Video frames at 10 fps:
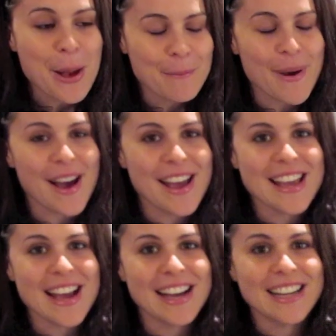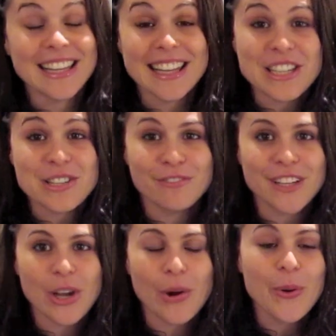my uh, collection
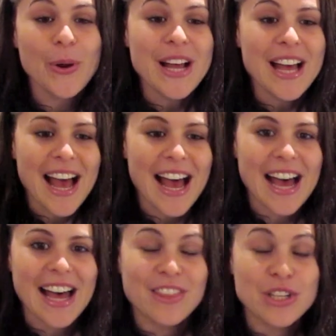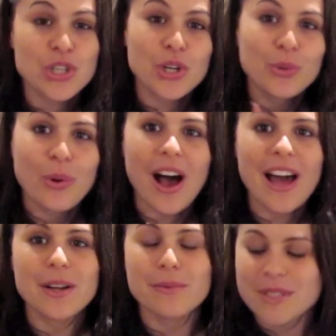video. Uh, the two
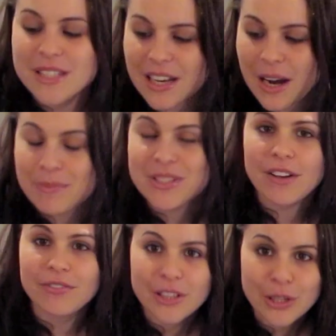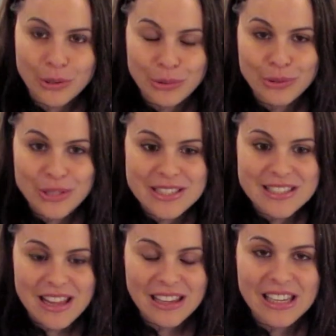items that I'm definitely going to look at
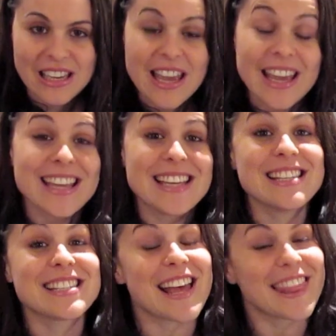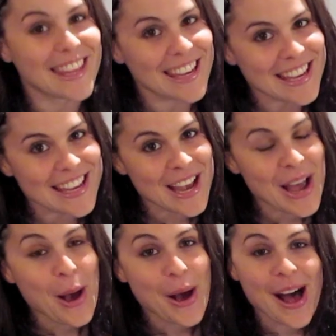selling is the
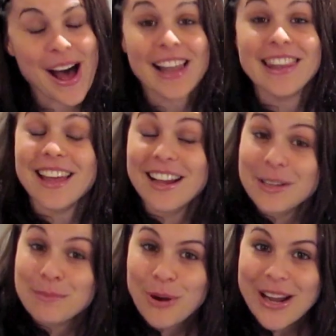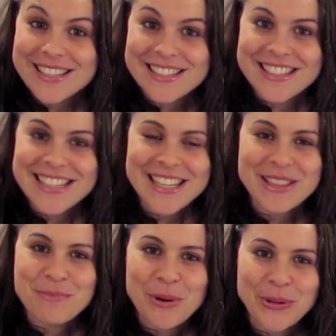uh, Lucket bracelet in
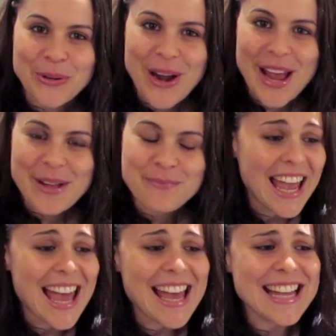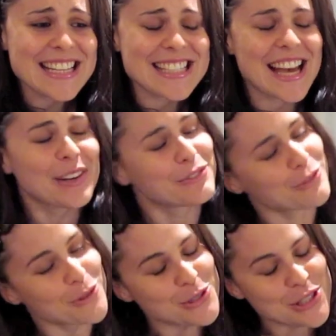the monogram, and
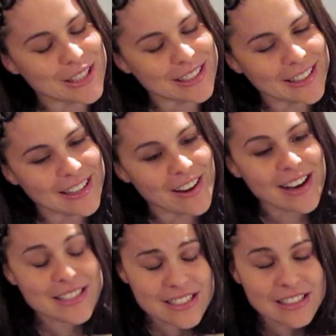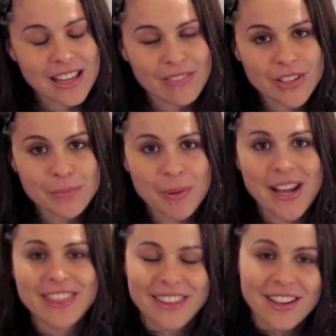unfortunately I did love it, but
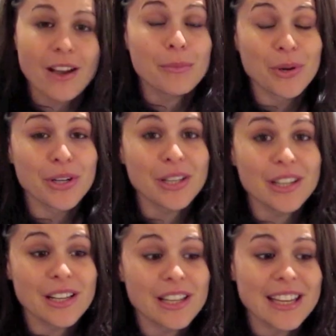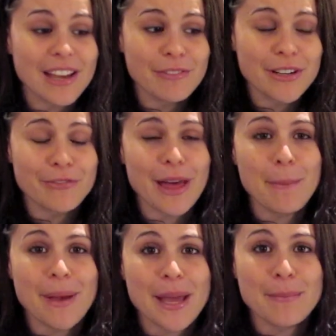I think I'm going to get rid of
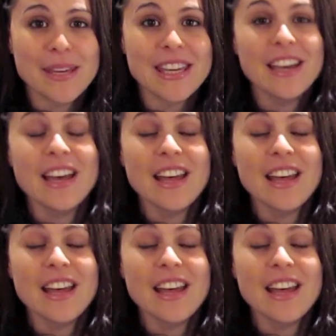that baby,